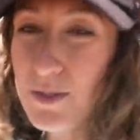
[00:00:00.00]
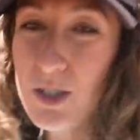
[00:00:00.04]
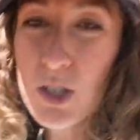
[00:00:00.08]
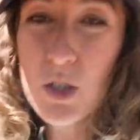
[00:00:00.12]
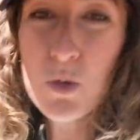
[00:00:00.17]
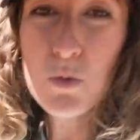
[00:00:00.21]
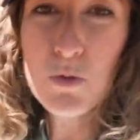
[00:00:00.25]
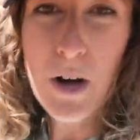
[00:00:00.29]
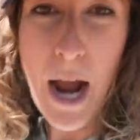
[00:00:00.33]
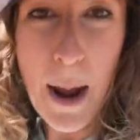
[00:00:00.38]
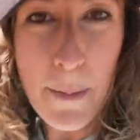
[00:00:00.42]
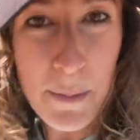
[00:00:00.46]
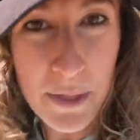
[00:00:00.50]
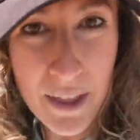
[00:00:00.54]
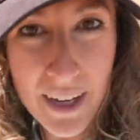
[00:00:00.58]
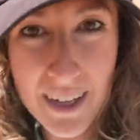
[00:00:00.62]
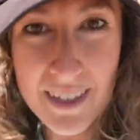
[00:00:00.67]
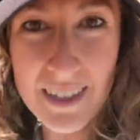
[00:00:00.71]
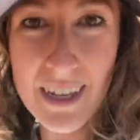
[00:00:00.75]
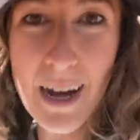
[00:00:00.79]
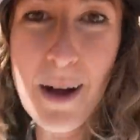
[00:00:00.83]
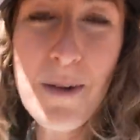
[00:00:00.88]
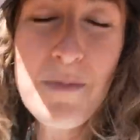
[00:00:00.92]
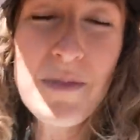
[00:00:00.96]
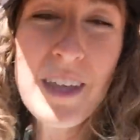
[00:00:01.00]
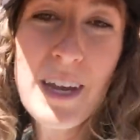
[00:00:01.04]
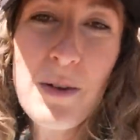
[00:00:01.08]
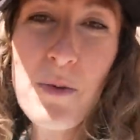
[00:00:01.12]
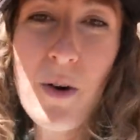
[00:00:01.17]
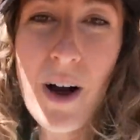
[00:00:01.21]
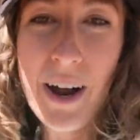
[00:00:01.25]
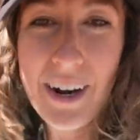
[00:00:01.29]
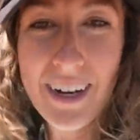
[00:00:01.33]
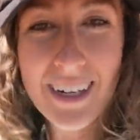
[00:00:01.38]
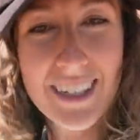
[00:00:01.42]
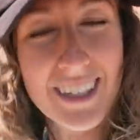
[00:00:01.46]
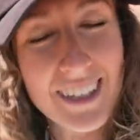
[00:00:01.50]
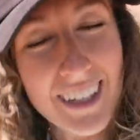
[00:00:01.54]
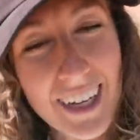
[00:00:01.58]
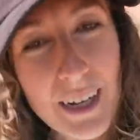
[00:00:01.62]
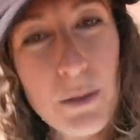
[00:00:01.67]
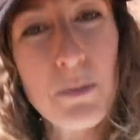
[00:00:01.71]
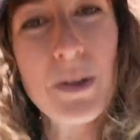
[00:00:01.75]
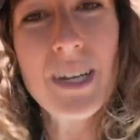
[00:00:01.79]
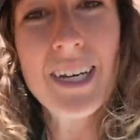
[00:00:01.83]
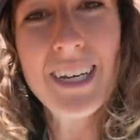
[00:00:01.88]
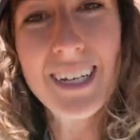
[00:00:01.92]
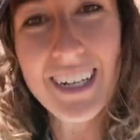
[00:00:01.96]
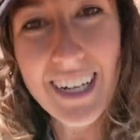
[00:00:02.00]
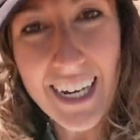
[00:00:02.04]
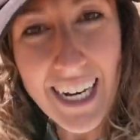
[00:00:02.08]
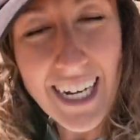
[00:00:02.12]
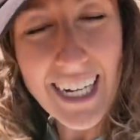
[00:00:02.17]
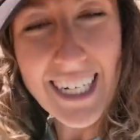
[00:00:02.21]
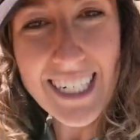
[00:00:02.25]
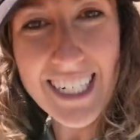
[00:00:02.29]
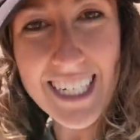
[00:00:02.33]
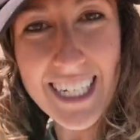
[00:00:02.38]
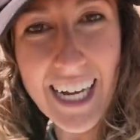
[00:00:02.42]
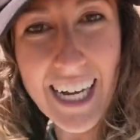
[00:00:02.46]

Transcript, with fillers: just wrap things up. They want it to like be neat and